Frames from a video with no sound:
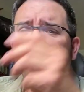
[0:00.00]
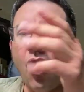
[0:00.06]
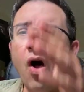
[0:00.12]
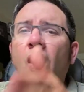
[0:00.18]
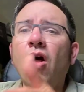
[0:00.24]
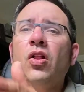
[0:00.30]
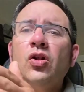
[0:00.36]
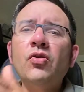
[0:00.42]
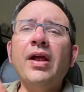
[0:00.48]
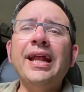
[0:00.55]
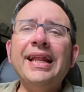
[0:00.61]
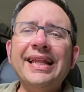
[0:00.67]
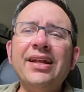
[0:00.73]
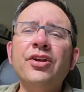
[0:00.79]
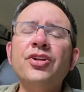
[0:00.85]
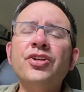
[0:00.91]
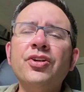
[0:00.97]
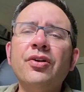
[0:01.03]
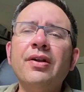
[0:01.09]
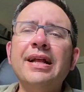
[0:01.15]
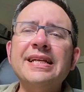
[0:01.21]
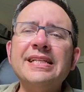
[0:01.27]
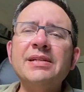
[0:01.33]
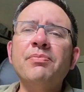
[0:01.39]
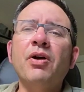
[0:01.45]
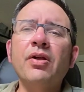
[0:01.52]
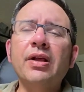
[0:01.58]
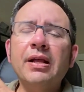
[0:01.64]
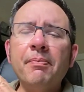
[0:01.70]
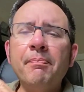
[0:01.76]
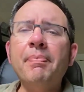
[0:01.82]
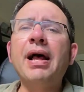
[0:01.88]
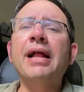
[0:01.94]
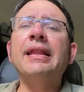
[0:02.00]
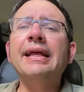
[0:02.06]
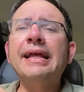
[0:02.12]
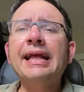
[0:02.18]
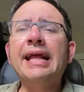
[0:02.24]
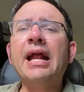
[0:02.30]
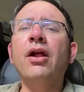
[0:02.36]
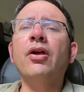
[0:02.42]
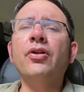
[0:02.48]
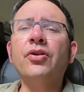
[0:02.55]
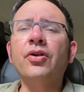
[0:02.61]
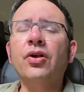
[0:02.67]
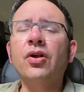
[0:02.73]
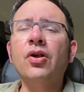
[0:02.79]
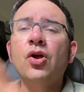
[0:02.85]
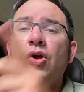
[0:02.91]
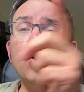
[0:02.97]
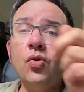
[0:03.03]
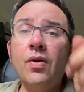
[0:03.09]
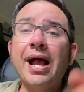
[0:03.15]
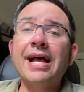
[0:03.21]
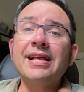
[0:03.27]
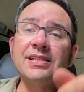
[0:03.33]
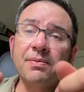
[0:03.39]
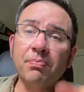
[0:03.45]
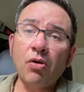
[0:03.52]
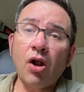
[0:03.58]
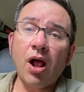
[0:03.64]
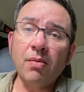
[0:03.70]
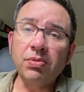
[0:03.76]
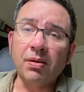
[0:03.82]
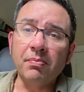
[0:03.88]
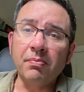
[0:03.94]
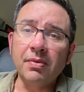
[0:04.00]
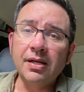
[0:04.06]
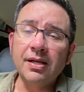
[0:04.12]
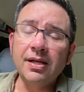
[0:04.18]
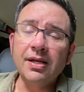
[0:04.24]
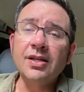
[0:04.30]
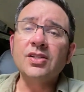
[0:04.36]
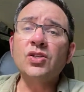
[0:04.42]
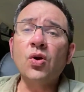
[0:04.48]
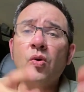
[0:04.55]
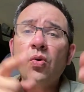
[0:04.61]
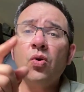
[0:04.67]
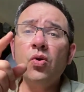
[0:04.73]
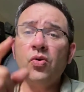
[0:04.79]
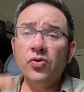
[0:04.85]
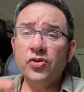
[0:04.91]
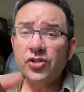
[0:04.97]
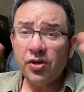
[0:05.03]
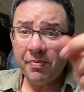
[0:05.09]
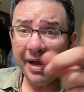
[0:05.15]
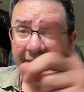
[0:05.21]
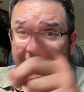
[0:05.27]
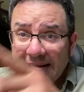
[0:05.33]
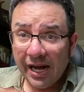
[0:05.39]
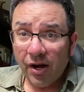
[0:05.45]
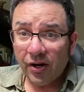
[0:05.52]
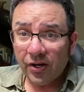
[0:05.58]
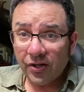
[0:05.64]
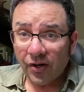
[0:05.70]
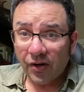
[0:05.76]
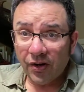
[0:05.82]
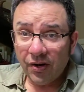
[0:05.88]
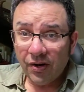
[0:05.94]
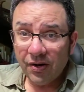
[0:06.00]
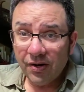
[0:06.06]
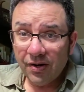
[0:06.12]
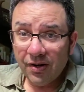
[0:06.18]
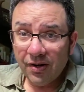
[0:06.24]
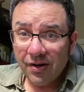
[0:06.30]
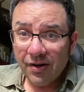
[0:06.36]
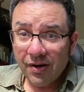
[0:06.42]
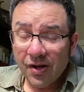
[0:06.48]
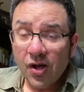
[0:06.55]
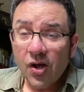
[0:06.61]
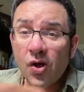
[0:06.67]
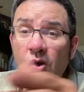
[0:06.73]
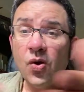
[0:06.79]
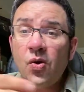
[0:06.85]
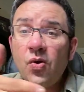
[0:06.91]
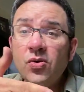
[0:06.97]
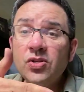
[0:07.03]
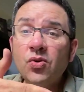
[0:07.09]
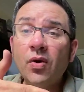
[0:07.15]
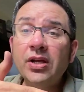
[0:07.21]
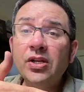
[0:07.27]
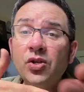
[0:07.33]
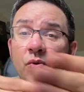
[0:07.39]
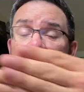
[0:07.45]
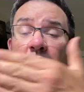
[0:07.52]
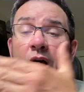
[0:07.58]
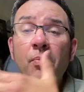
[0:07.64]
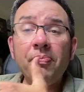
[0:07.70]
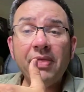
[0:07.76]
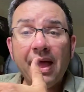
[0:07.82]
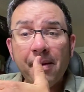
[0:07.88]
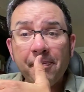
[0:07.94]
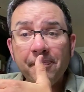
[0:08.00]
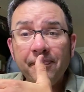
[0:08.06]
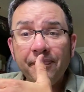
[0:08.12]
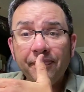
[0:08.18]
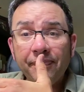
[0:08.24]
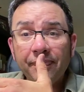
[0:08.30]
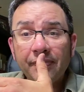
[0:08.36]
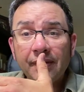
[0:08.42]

All great literature is about a compelling character who has a problem. So who's your main character? Who's going to help them?